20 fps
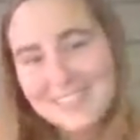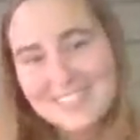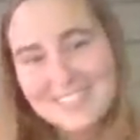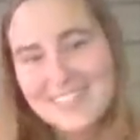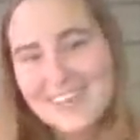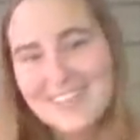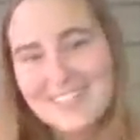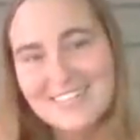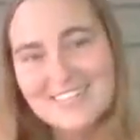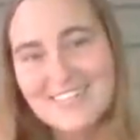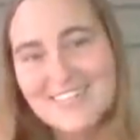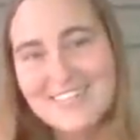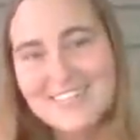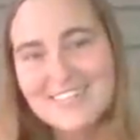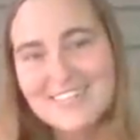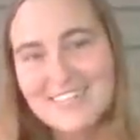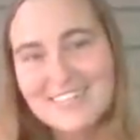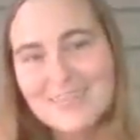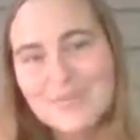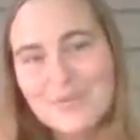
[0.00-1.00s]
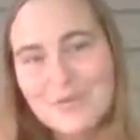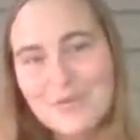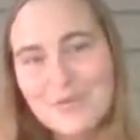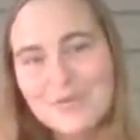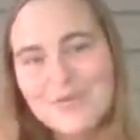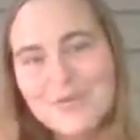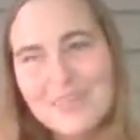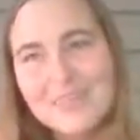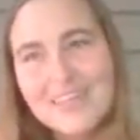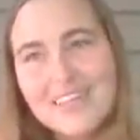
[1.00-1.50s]
It's not as
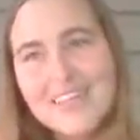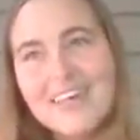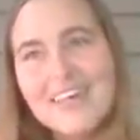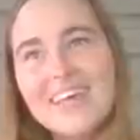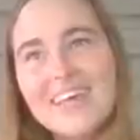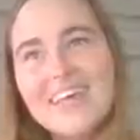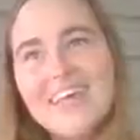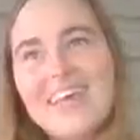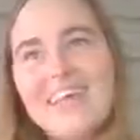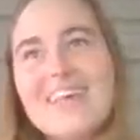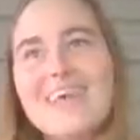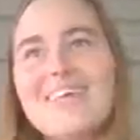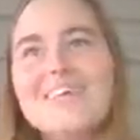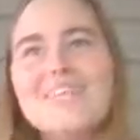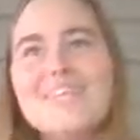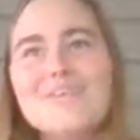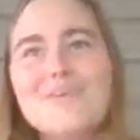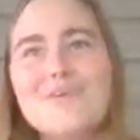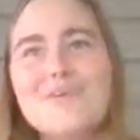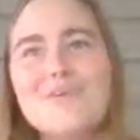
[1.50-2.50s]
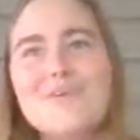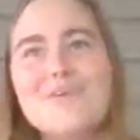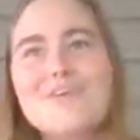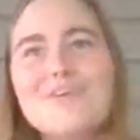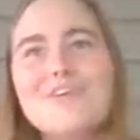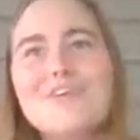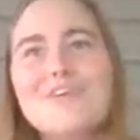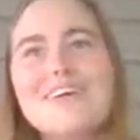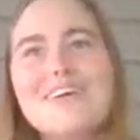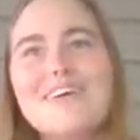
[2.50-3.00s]
accessible. And
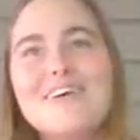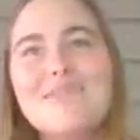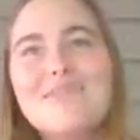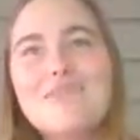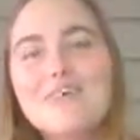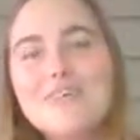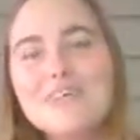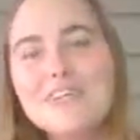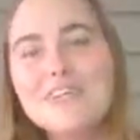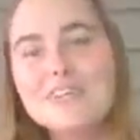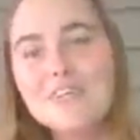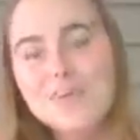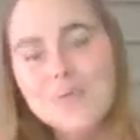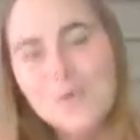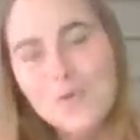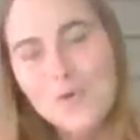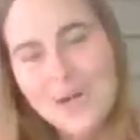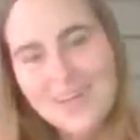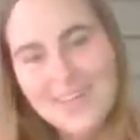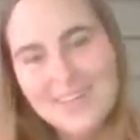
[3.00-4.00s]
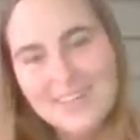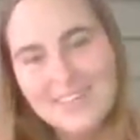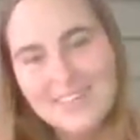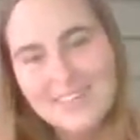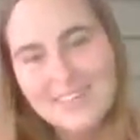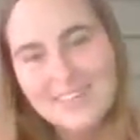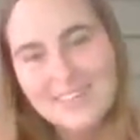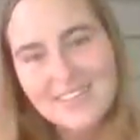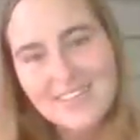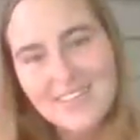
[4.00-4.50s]
so what are some
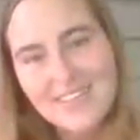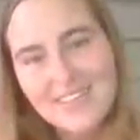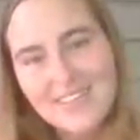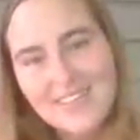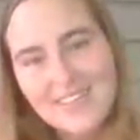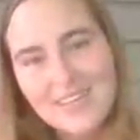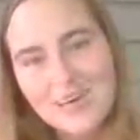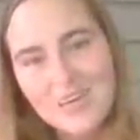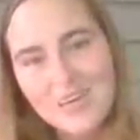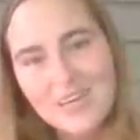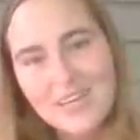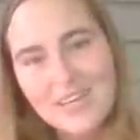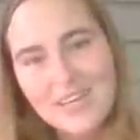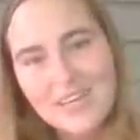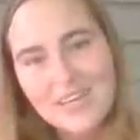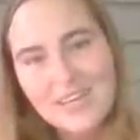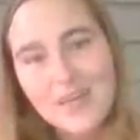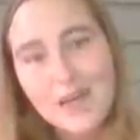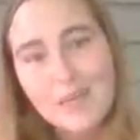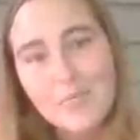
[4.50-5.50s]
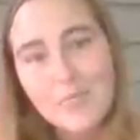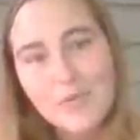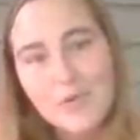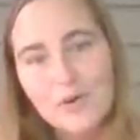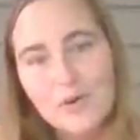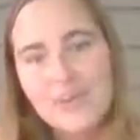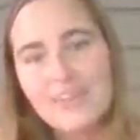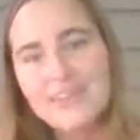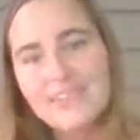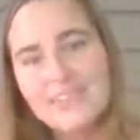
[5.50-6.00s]
ways that we can come
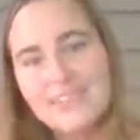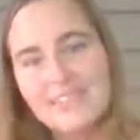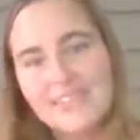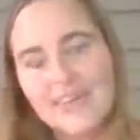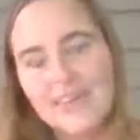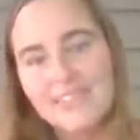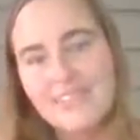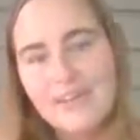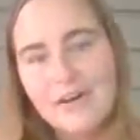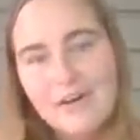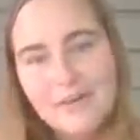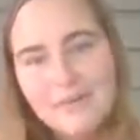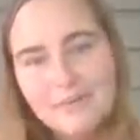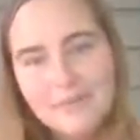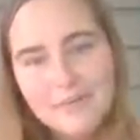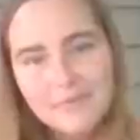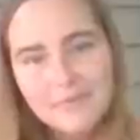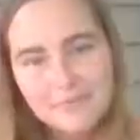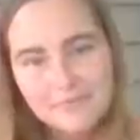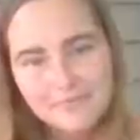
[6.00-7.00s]
more into that love?